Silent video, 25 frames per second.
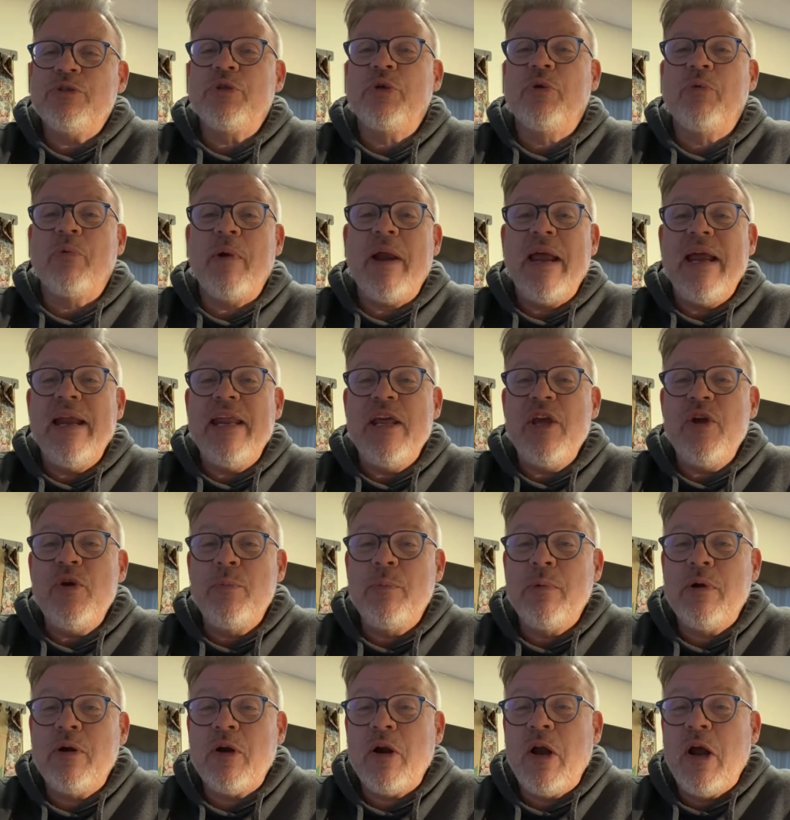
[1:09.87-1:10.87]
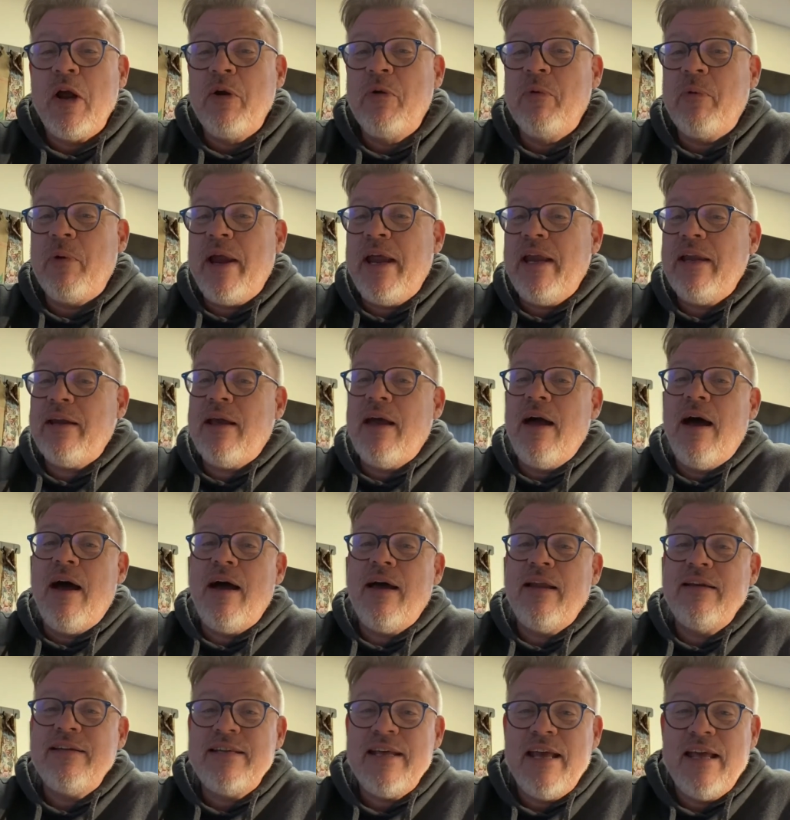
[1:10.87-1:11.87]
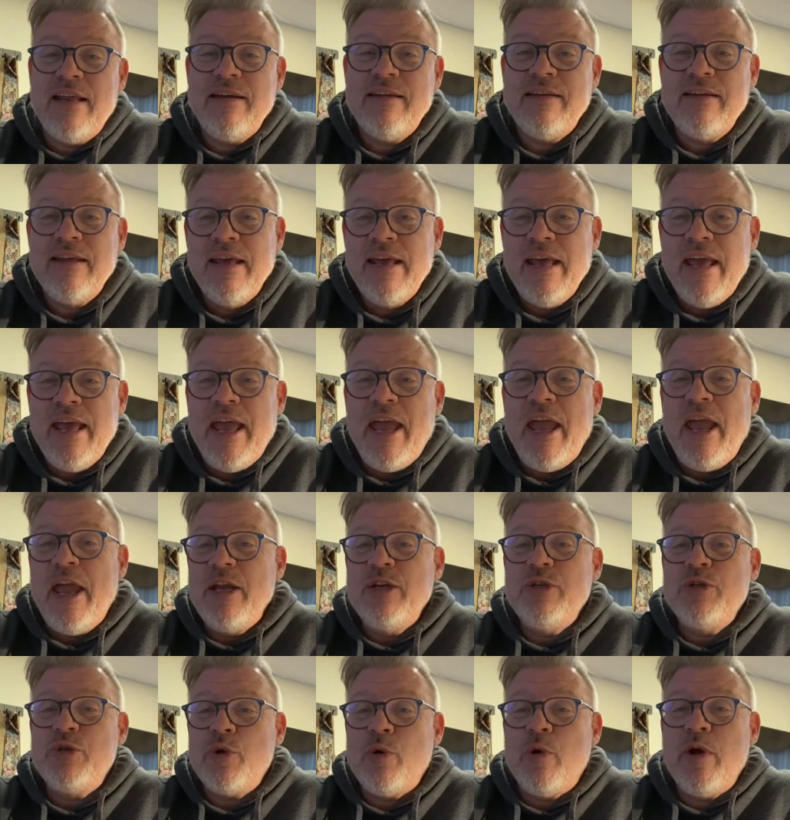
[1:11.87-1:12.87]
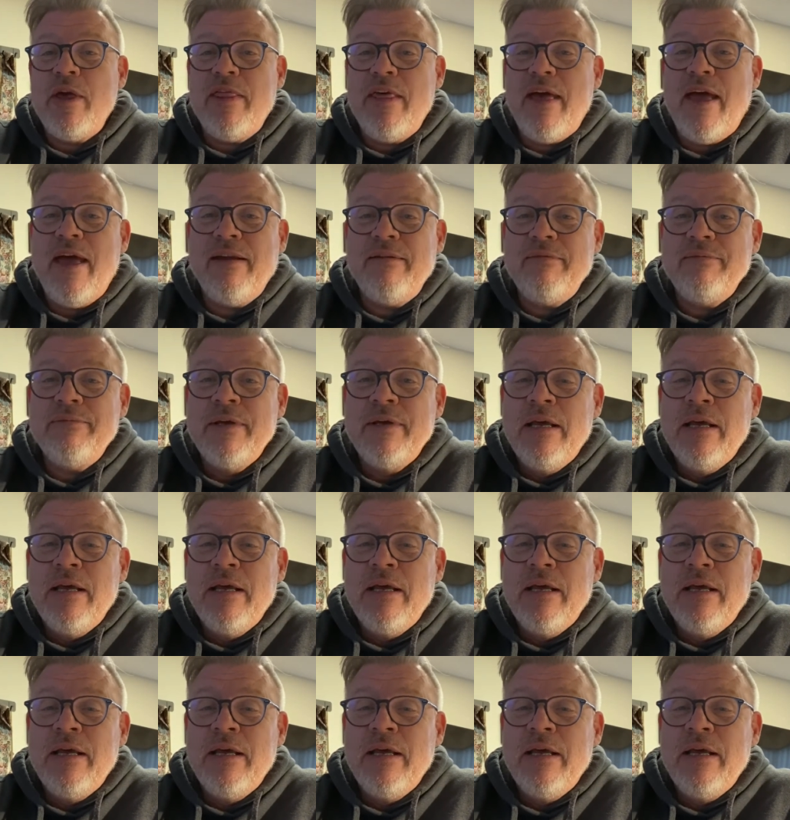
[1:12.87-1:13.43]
Great humor, great content. Enjoy that.